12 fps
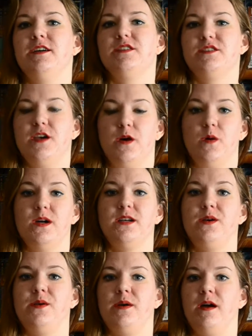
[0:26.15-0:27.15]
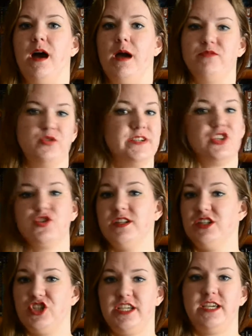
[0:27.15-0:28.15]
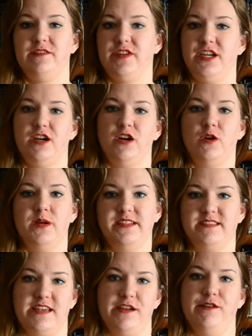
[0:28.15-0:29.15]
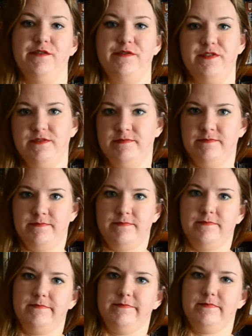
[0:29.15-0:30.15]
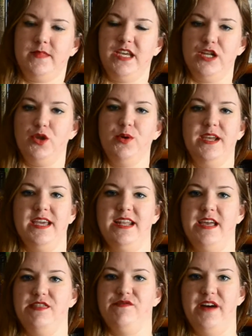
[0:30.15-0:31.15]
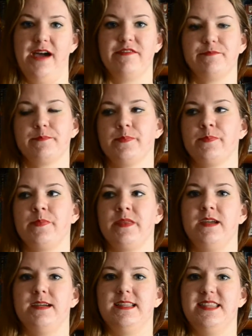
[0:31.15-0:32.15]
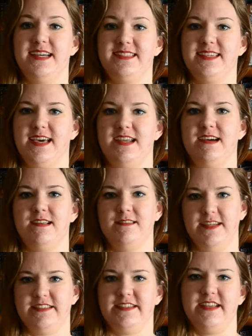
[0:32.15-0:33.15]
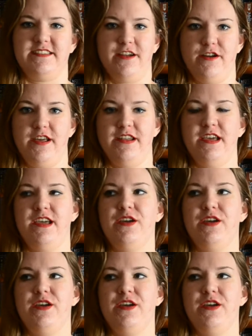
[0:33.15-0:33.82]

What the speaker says: So I'm doing a trilogy video instead of including it in the 5. That said, let's get started.